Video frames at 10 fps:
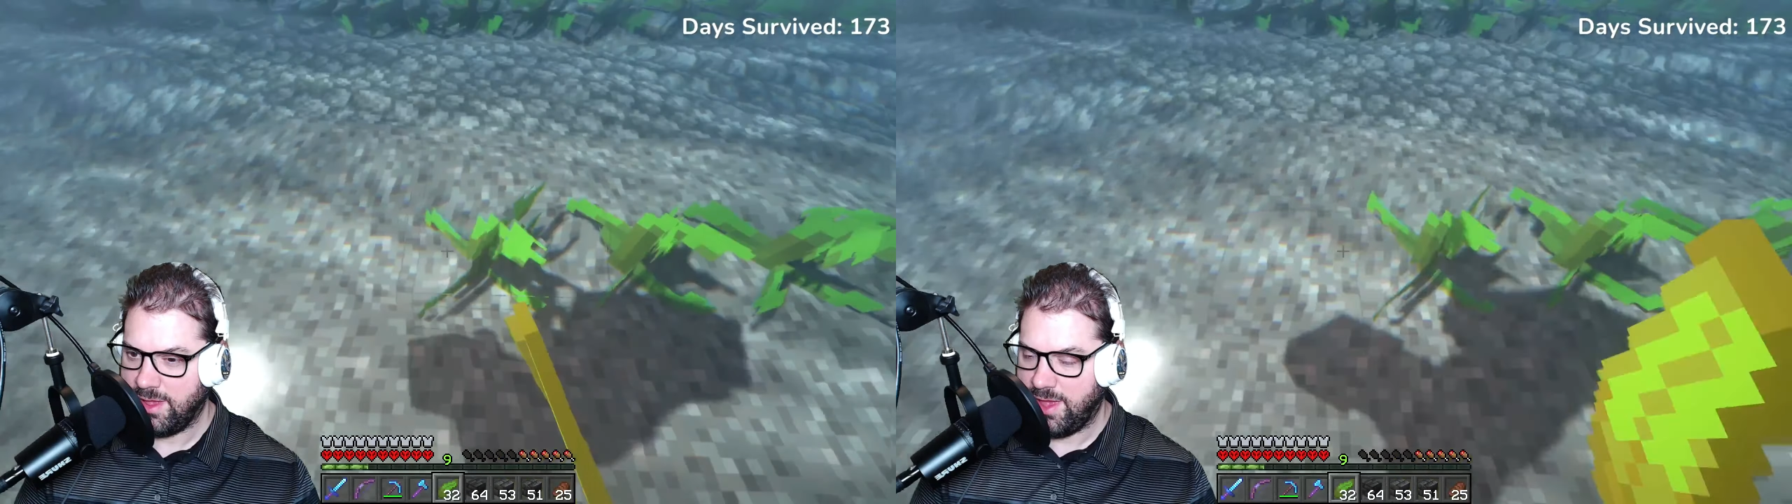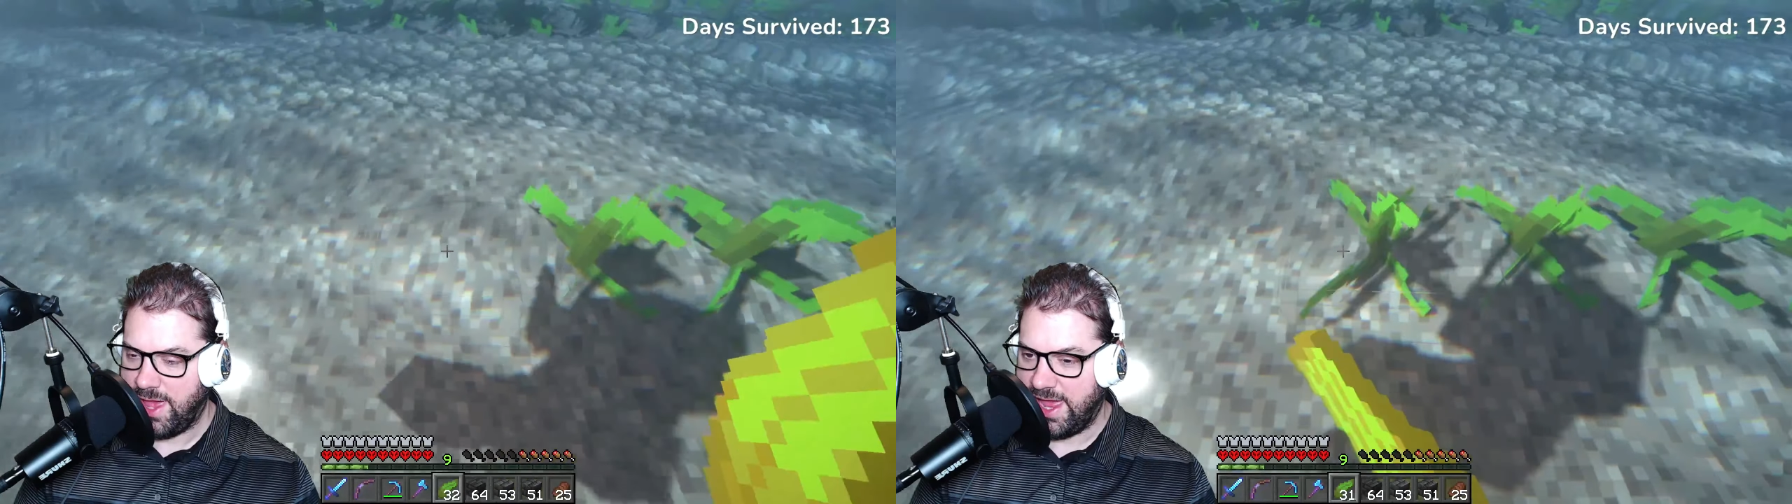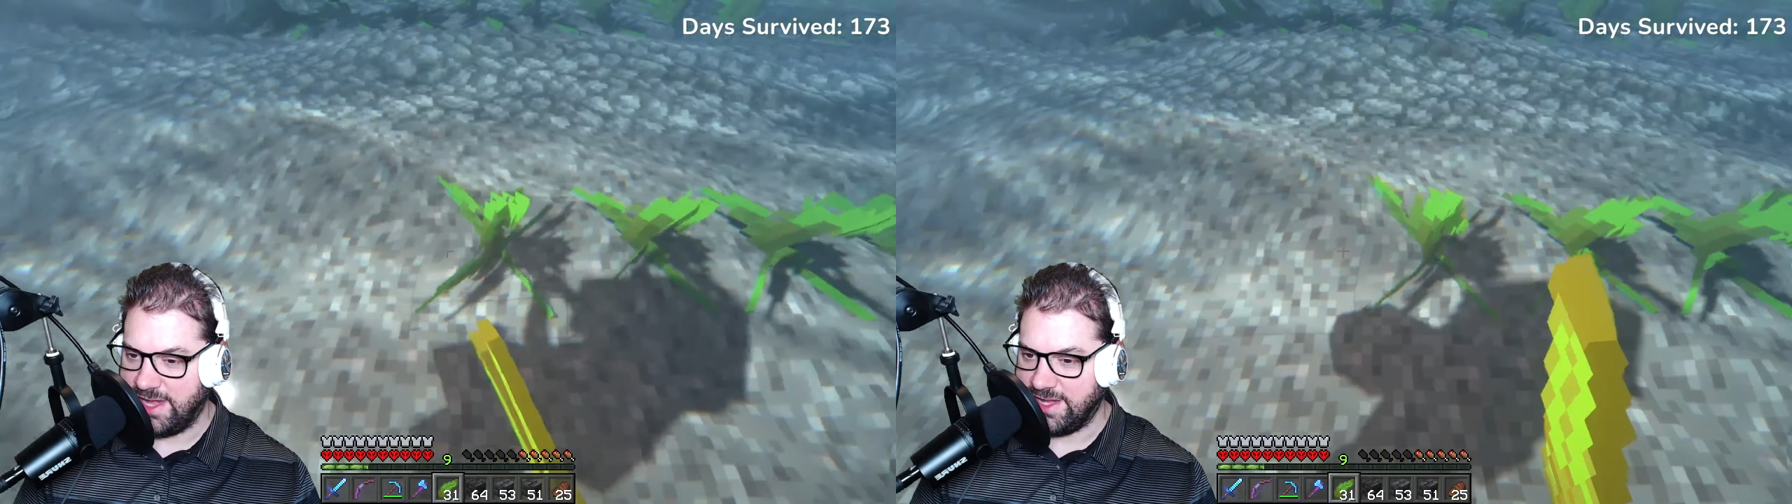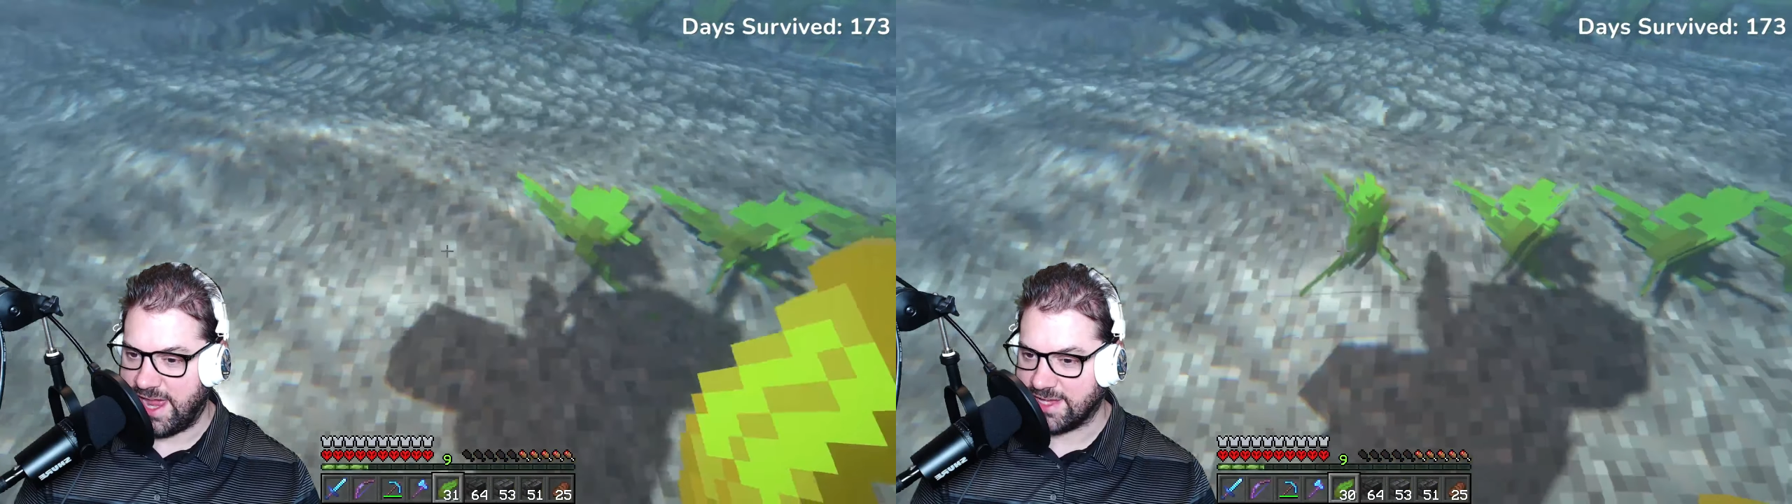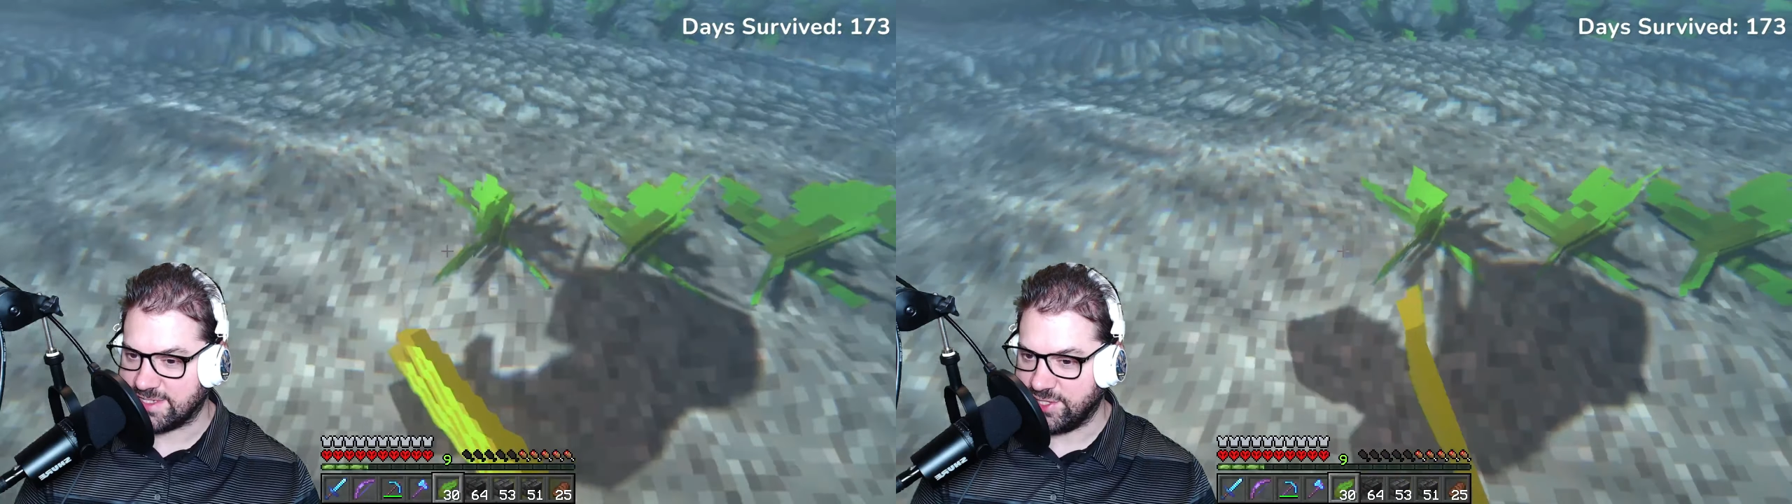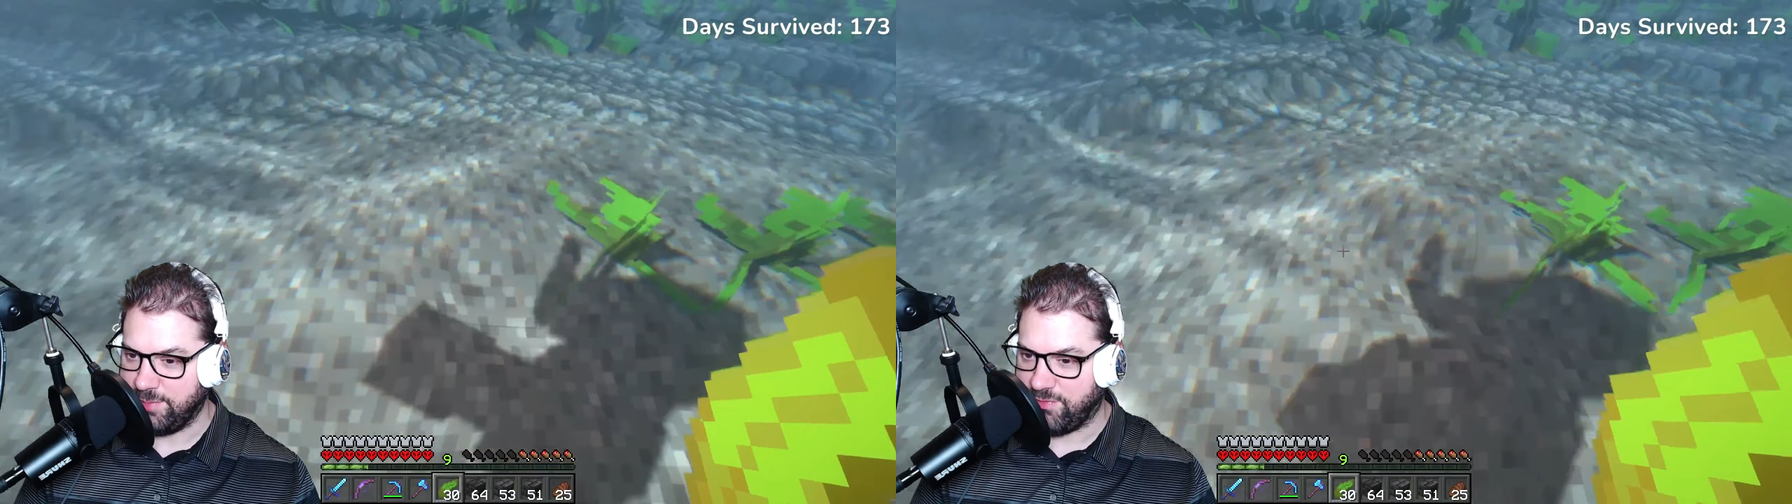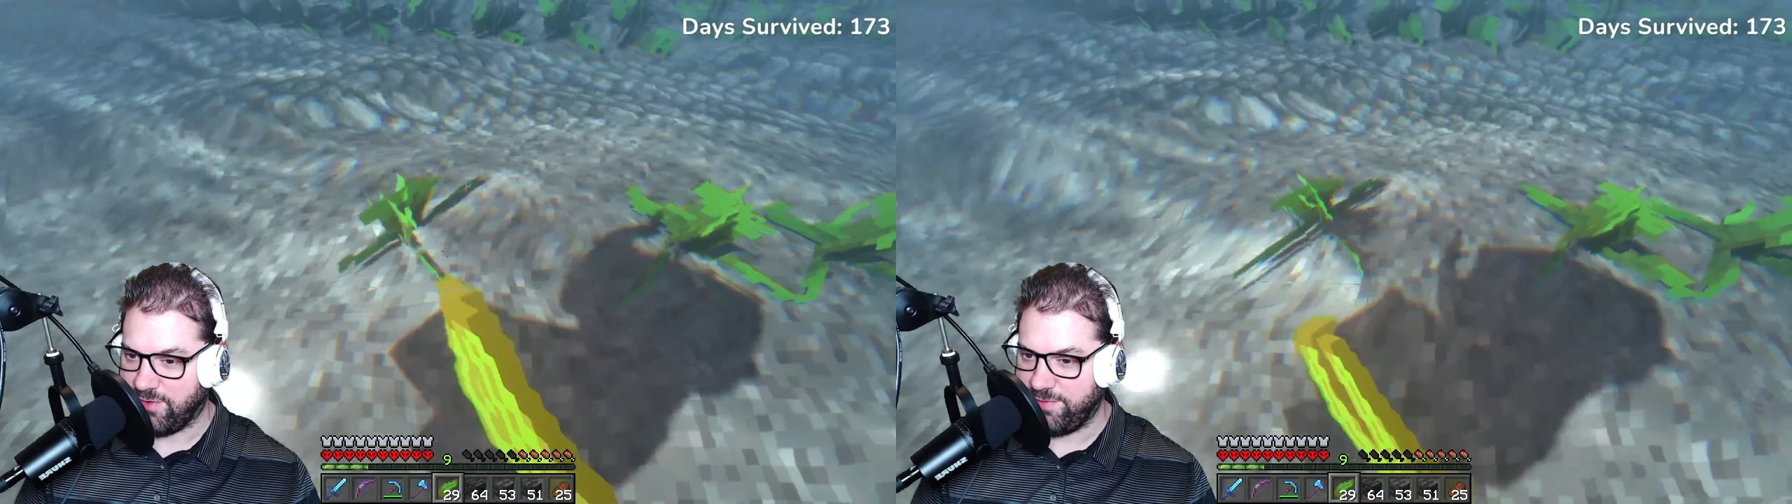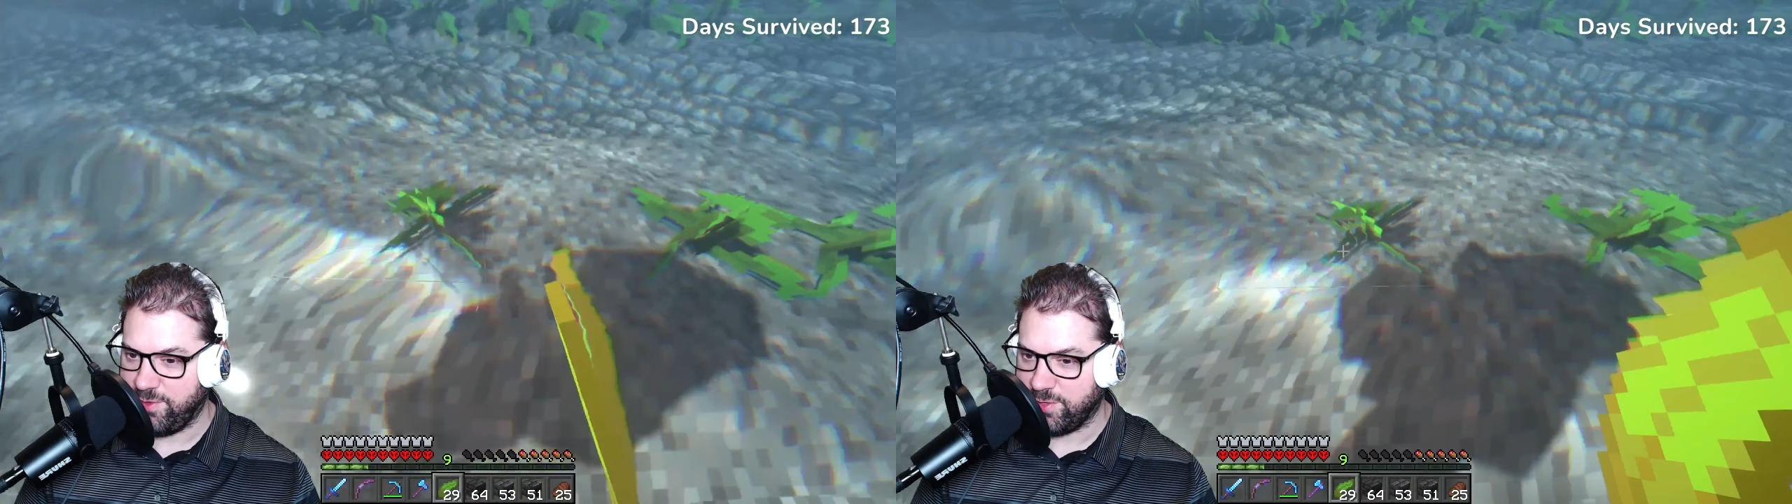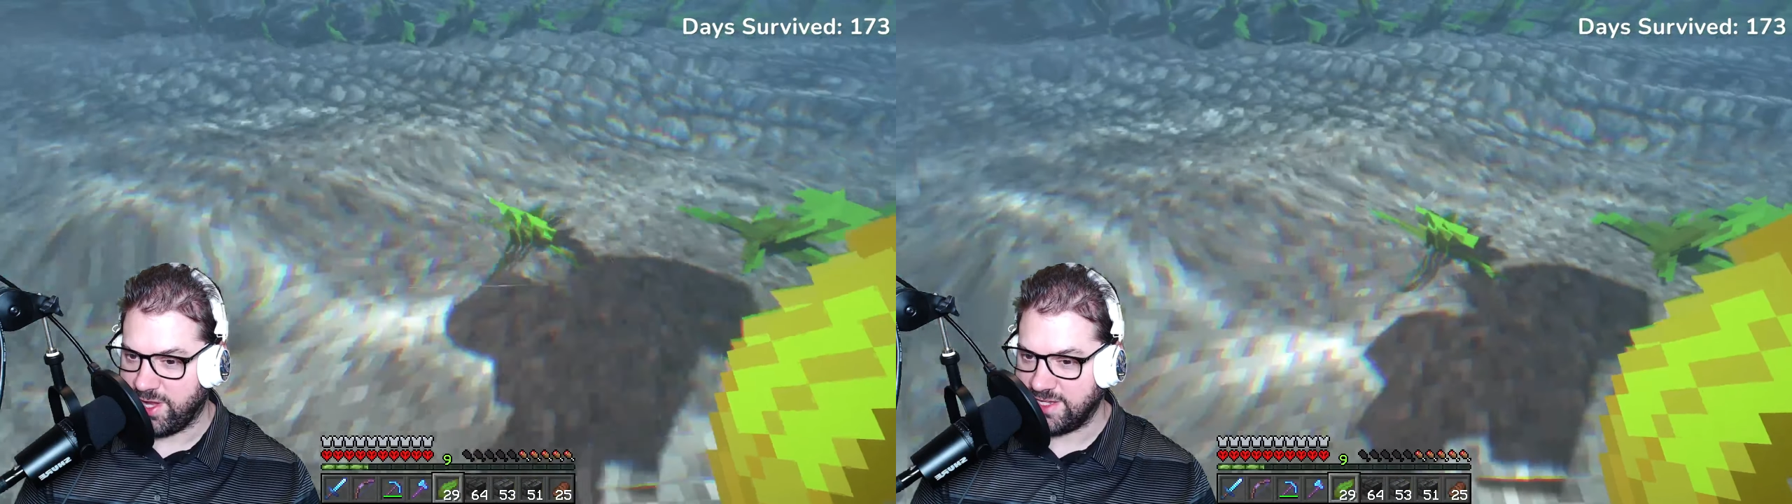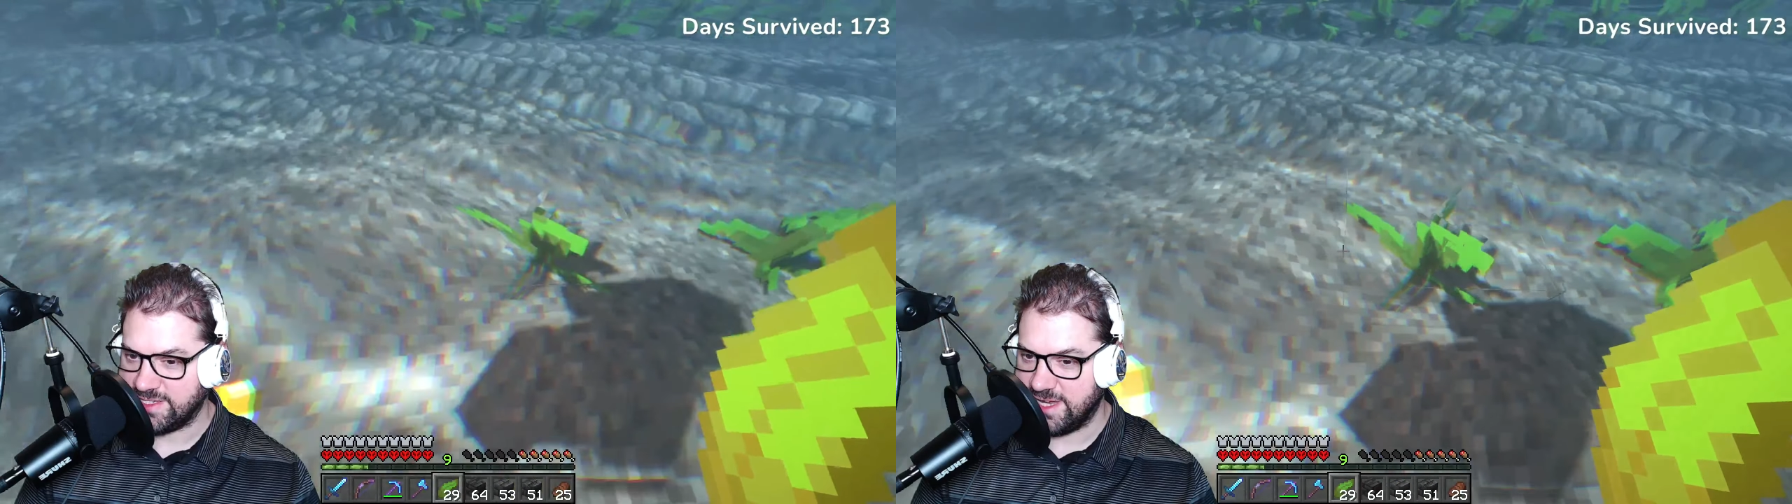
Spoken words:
and not sleep for a few nights